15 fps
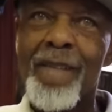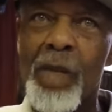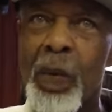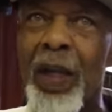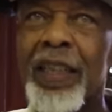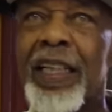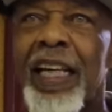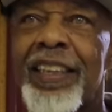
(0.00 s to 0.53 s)

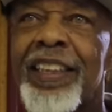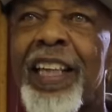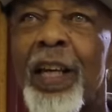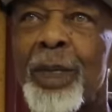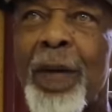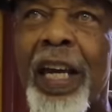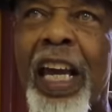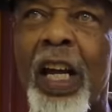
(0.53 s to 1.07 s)
What does
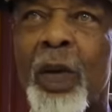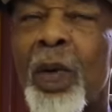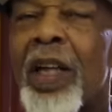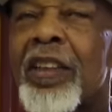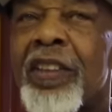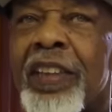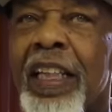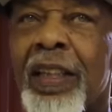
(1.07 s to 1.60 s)
he mean?
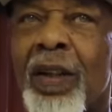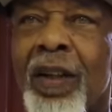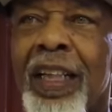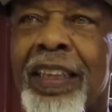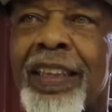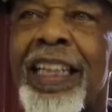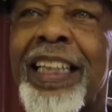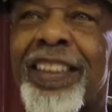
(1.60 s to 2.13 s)
What signal
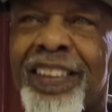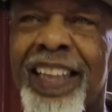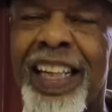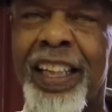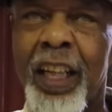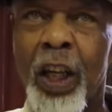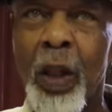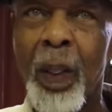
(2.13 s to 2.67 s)
is he
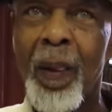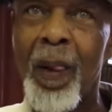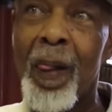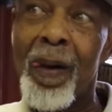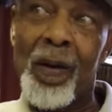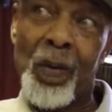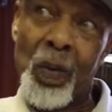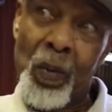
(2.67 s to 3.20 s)
sending?
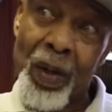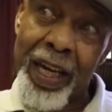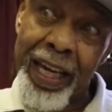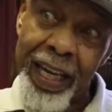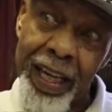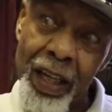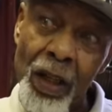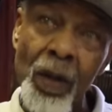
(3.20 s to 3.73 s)

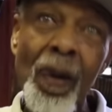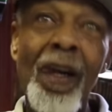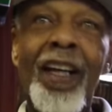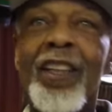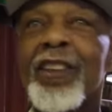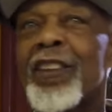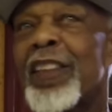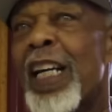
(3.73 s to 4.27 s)
Well,
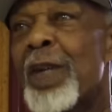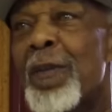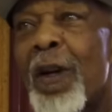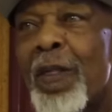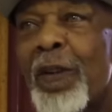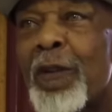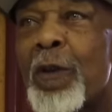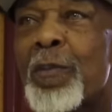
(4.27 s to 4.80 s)
some
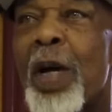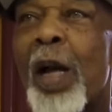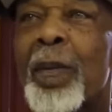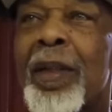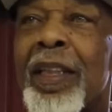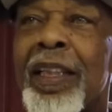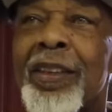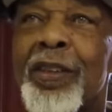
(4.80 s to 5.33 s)
of the
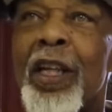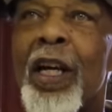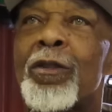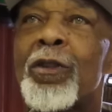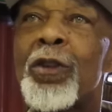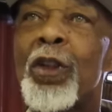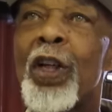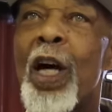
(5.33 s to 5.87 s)
Republicans
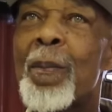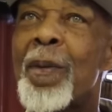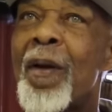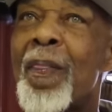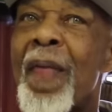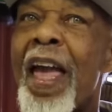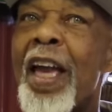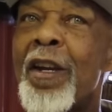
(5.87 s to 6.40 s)
stood up
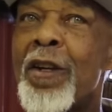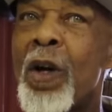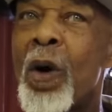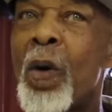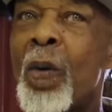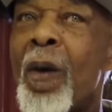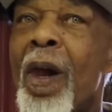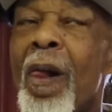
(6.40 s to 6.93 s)
and they
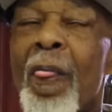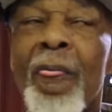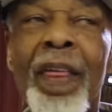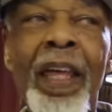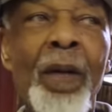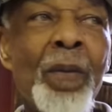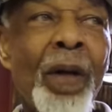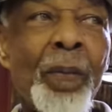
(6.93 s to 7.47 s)
know
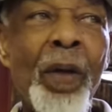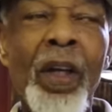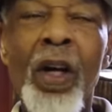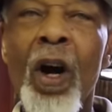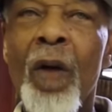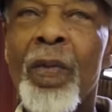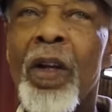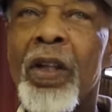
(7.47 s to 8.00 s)
the what we
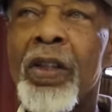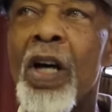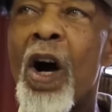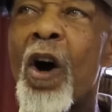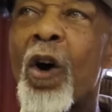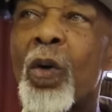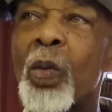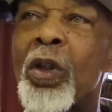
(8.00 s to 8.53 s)
call the
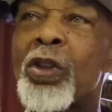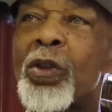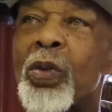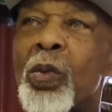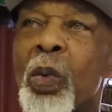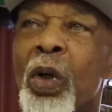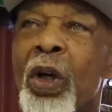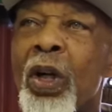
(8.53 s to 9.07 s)
dog
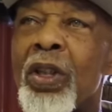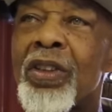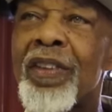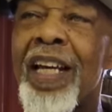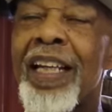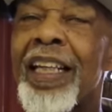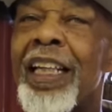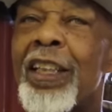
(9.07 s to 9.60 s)
whistle words
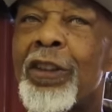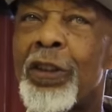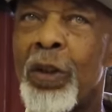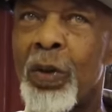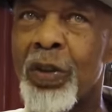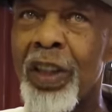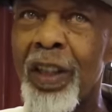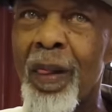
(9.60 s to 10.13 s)
that he's
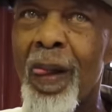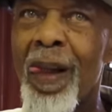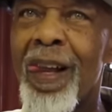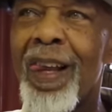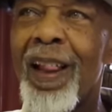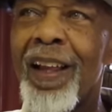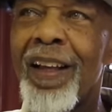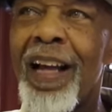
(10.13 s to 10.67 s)
using.
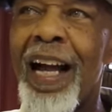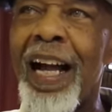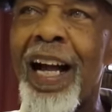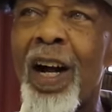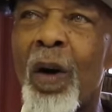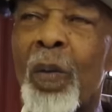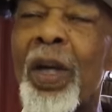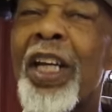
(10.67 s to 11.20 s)

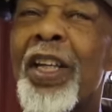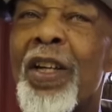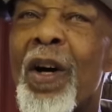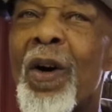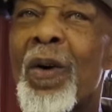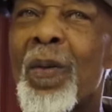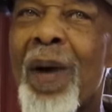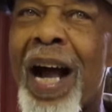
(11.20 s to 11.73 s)
Uh, we
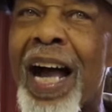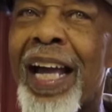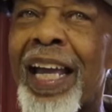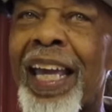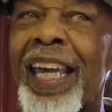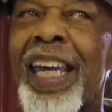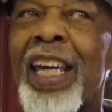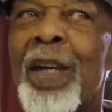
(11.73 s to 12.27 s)
know why
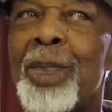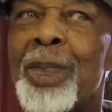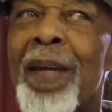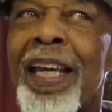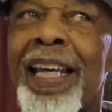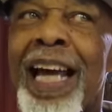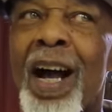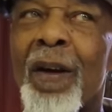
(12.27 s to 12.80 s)
he
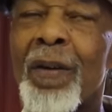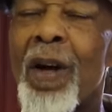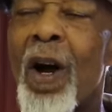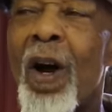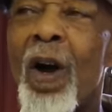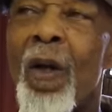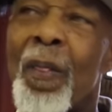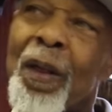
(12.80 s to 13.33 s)
beat out
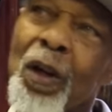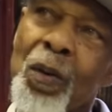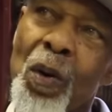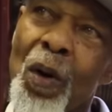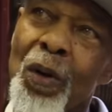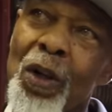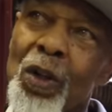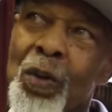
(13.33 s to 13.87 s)
all the
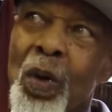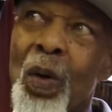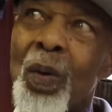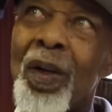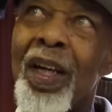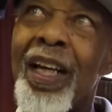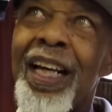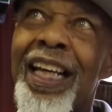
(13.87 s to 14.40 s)
quote
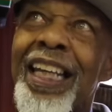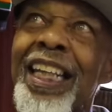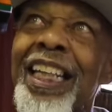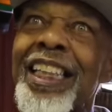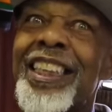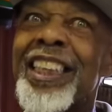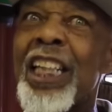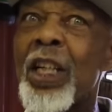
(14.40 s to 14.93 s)
unquote
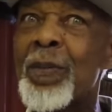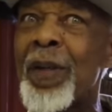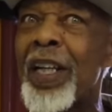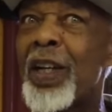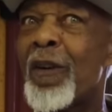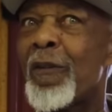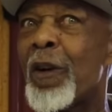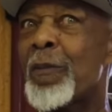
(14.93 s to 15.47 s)

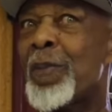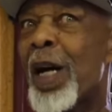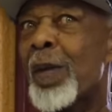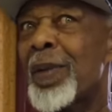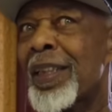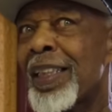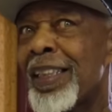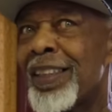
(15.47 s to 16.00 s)
legitimate
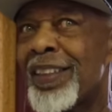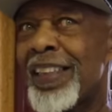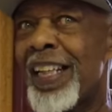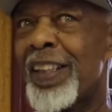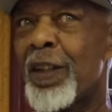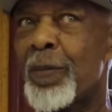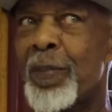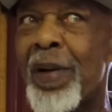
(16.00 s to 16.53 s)
Republicans
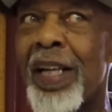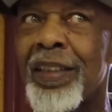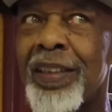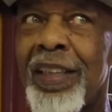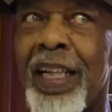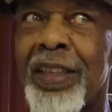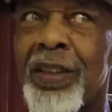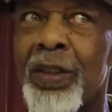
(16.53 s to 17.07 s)
in the
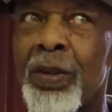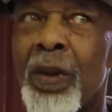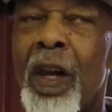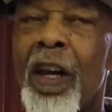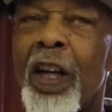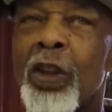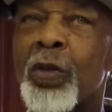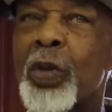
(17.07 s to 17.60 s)
presidential
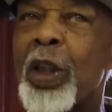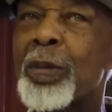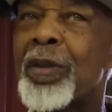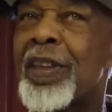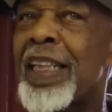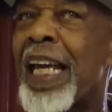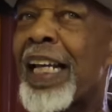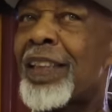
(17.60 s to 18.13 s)

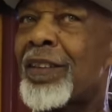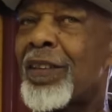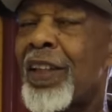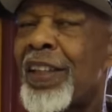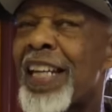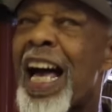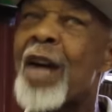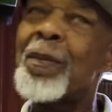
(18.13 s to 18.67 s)
sweepstakes
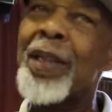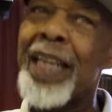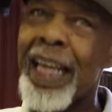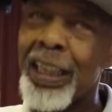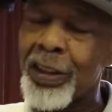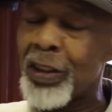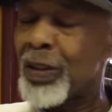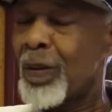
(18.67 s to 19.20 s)

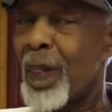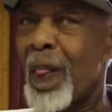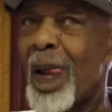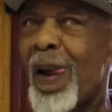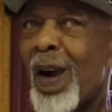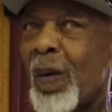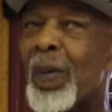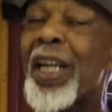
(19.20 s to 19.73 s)
nomination.
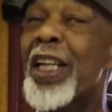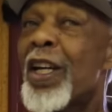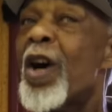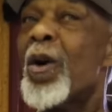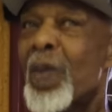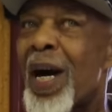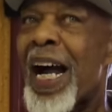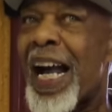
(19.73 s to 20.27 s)
We
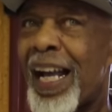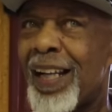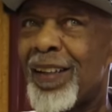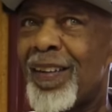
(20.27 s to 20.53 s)
know why.